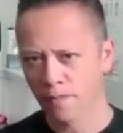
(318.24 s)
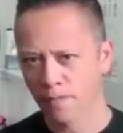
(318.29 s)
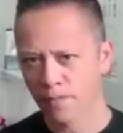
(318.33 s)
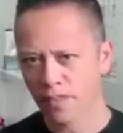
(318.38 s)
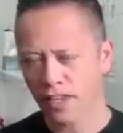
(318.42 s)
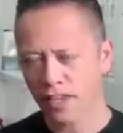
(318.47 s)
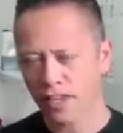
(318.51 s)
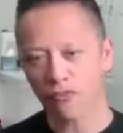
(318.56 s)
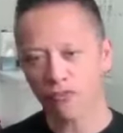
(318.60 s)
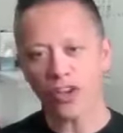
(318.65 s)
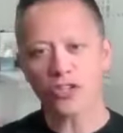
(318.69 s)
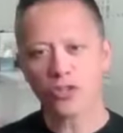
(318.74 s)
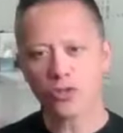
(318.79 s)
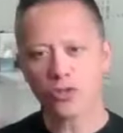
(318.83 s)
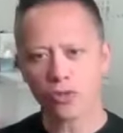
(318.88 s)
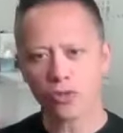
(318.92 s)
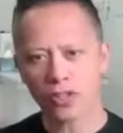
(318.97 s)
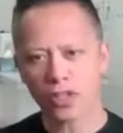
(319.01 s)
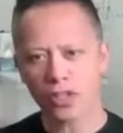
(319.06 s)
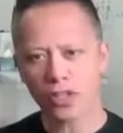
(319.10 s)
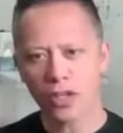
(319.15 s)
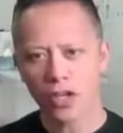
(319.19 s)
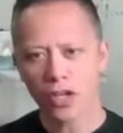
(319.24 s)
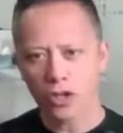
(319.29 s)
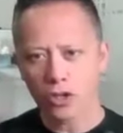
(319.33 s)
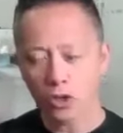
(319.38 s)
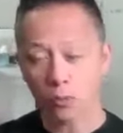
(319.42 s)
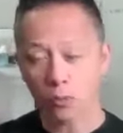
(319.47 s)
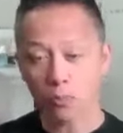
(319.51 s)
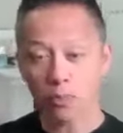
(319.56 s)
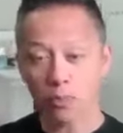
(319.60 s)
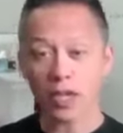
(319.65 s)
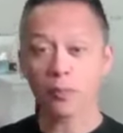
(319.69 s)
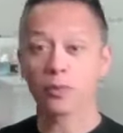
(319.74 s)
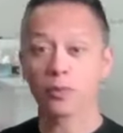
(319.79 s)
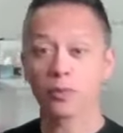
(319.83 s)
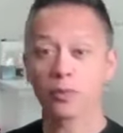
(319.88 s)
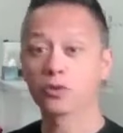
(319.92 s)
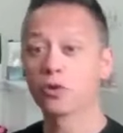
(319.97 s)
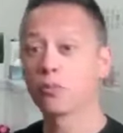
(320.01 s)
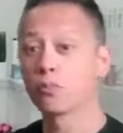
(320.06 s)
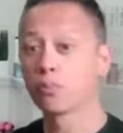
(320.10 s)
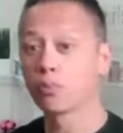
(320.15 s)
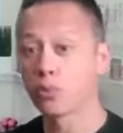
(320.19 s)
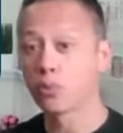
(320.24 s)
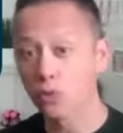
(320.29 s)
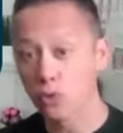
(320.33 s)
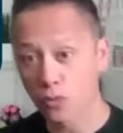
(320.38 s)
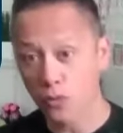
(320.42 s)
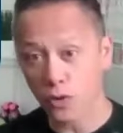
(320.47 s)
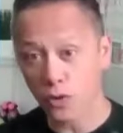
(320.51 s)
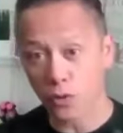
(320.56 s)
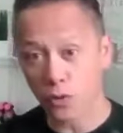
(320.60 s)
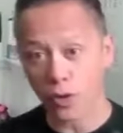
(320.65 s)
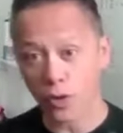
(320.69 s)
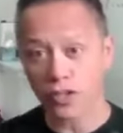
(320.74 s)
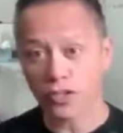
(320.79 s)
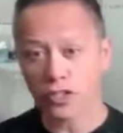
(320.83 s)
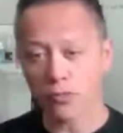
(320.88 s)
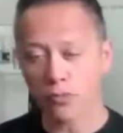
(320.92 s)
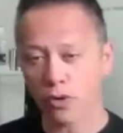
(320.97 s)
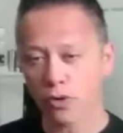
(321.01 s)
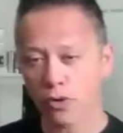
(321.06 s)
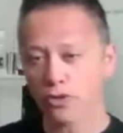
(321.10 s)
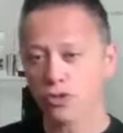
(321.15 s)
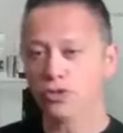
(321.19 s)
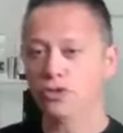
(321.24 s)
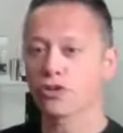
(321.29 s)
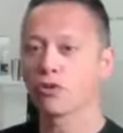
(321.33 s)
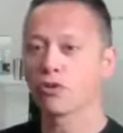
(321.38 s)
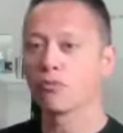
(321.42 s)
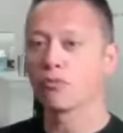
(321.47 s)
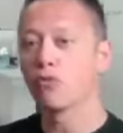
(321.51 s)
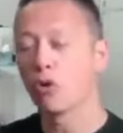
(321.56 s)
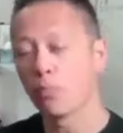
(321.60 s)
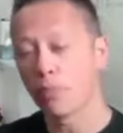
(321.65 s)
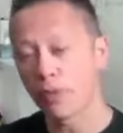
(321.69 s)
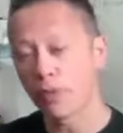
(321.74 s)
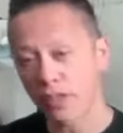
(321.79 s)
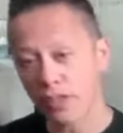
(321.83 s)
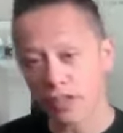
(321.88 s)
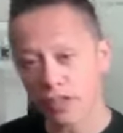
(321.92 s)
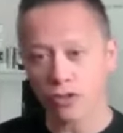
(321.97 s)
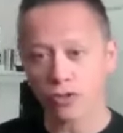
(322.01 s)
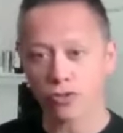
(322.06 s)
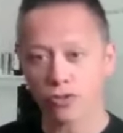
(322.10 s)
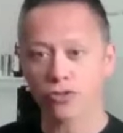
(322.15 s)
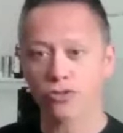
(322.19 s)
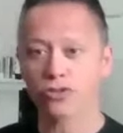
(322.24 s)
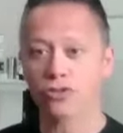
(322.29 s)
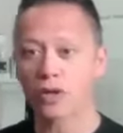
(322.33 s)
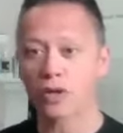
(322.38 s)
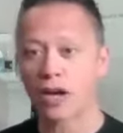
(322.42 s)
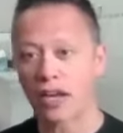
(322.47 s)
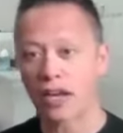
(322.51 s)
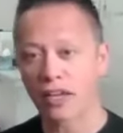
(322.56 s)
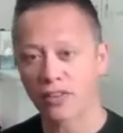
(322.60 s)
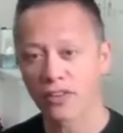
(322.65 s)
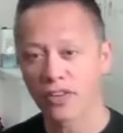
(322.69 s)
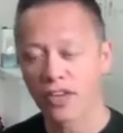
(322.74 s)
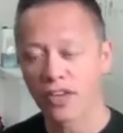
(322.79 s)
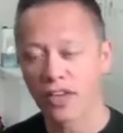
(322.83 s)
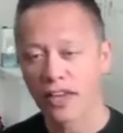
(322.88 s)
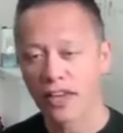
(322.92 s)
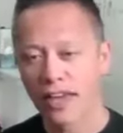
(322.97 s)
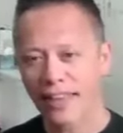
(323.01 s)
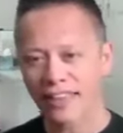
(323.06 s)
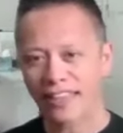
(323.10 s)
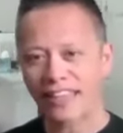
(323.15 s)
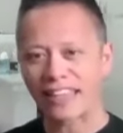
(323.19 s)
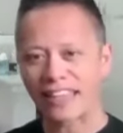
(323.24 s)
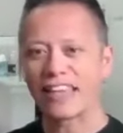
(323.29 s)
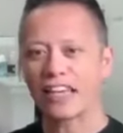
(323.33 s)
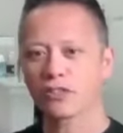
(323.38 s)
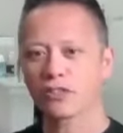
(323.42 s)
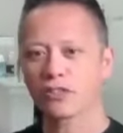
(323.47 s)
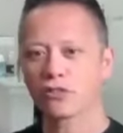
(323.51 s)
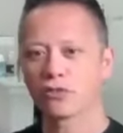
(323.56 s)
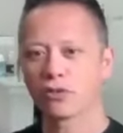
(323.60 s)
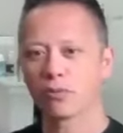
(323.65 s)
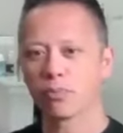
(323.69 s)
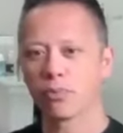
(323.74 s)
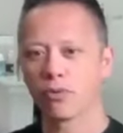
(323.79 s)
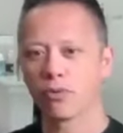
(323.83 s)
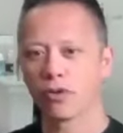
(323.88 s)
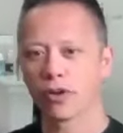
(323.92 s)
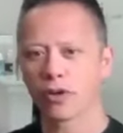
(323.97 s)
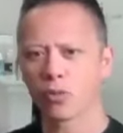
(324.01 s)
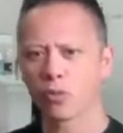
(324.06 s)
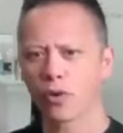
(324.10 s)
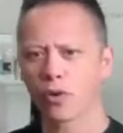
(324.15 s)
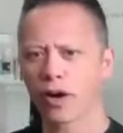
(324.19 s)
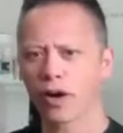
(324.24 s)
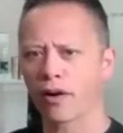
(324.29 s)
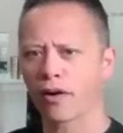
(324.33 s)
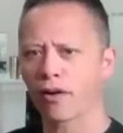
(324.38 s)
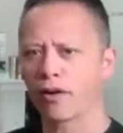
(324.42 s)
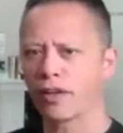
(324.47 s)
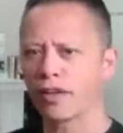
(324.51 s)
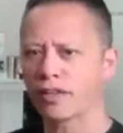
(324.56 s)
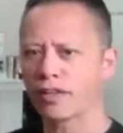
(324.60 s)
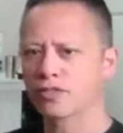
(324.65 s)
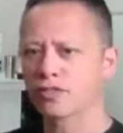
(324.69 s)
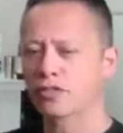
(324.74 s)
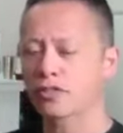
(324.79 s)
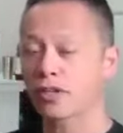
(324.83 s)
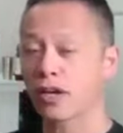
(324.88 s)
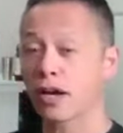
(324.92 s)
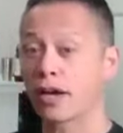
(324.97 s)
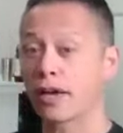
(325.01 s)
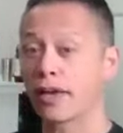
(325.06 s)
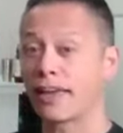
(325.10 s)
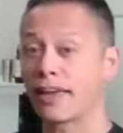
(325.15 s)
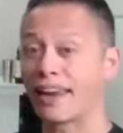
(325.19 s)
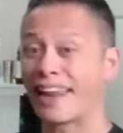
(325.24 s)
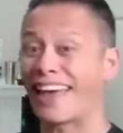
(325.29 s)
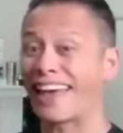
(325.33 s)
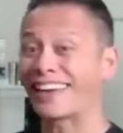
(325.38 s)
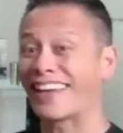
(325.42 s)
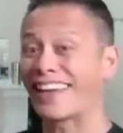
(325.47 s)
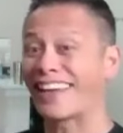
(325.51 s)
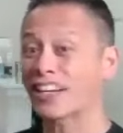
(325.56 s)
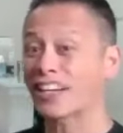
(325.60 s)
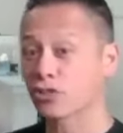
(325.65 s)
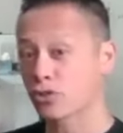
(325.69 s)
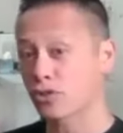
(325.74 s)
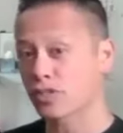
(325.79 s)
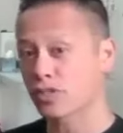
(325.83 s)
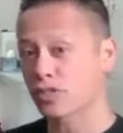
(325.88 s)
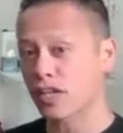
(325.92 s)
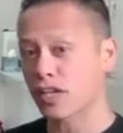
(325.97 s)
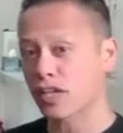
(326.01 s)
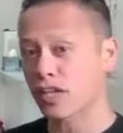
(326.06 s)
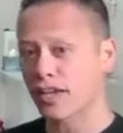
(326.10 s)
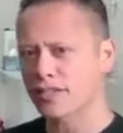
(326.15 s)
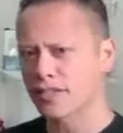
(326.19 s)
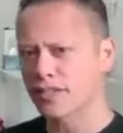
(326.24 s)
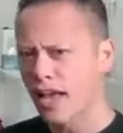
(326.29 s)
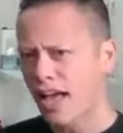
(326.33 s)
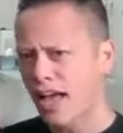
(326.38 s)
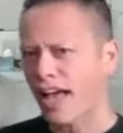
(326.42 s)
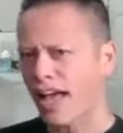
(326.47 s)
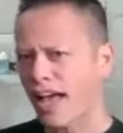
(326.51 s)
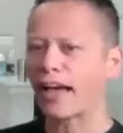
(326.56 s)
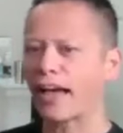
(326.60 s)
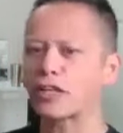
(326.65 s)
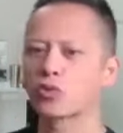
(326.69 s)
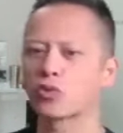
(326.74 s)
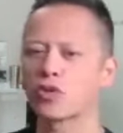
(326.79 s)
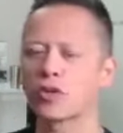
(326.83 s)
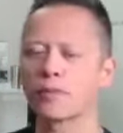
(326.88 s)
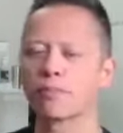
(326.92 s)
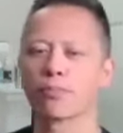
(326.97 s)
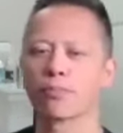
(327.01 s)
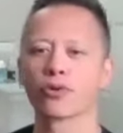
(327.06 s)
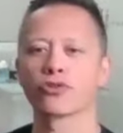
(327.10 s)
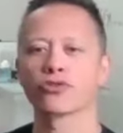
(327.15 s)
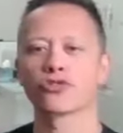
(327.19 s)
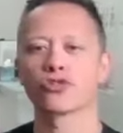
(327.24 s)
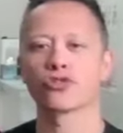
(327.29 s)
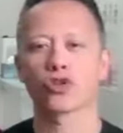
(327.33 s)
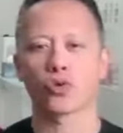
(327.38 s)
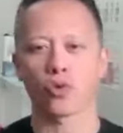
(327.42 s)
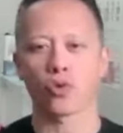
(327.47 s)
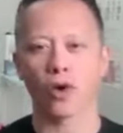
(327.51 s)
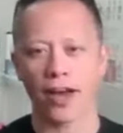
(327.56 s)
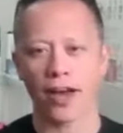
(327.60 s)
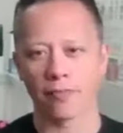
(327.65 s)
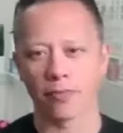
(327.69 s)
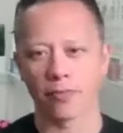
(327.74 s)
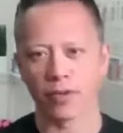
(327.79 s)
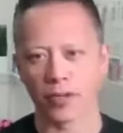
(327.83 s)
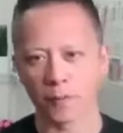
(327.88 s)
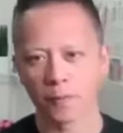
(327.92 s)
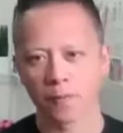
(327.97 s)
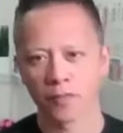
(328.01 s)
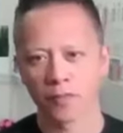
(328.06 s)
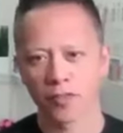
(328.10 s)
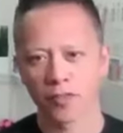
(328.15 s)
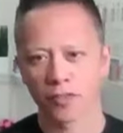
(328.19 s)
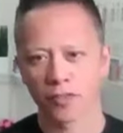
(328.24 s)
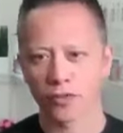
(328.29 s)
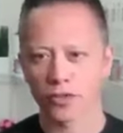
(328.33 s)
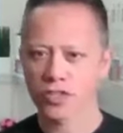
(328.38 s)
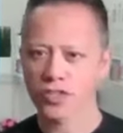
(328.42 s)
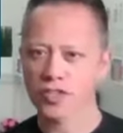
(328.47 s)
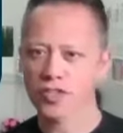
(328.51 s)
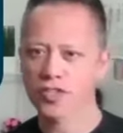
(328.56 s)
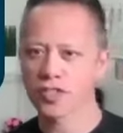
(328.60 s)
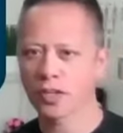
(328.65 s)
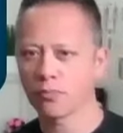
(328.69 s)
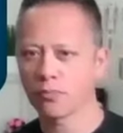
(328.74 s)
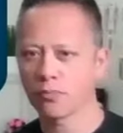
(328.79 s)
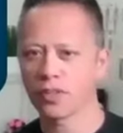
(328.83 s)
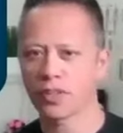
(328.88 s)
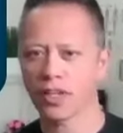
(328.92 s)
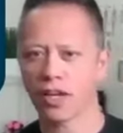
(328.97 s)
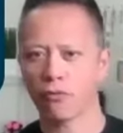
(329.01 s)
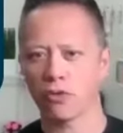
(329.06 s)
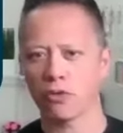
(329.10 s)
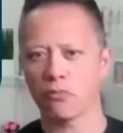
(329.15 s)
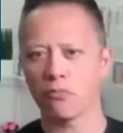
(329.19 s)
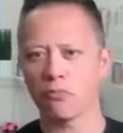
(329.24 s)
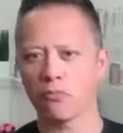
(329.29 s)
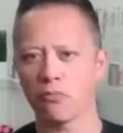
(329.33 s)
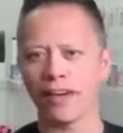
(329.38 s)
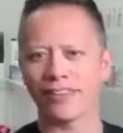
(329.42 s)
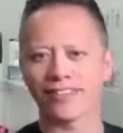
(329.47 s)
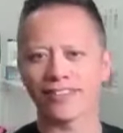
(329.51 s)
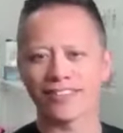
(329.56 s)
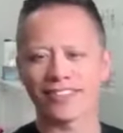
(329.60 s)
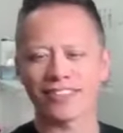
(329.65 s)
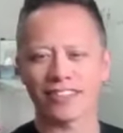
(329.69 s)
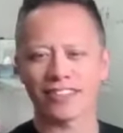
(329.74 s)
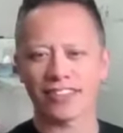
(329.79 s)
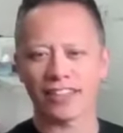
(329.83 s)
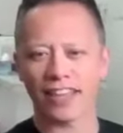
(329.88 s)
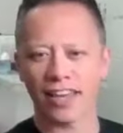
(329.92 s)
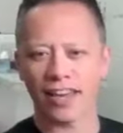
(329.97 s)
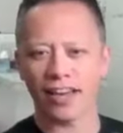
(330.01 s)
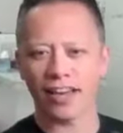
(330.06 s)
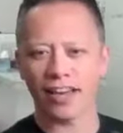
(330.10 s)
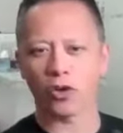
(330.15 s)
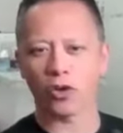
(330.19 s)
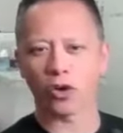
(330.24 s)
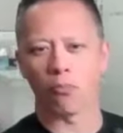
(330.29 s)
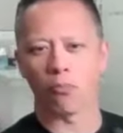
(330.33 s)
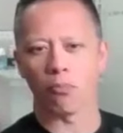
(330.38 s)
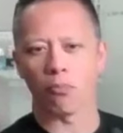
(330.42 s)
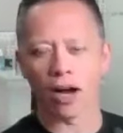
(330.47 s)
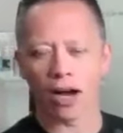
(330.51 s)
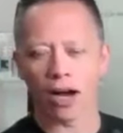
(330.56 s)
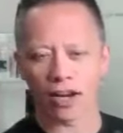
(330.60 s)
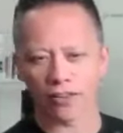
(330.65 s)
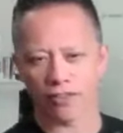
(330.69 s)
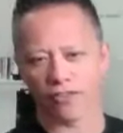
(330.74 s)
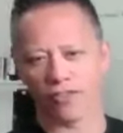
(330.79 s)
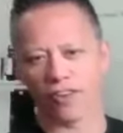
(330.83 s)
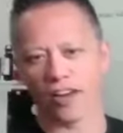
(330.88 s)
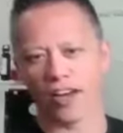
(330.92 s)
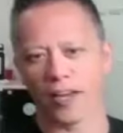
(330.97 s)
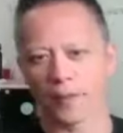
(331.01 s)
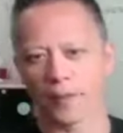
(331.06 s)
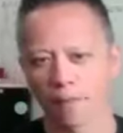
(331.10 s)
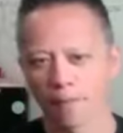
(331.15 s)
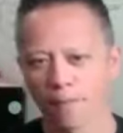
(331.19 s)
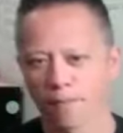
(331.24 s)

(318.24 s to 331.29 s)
And eventually, you'll be able to improve your range of motion, your mobility, your strength, and then get to a point where it's an exercise as we prescribe it versus something that we might scale or modify.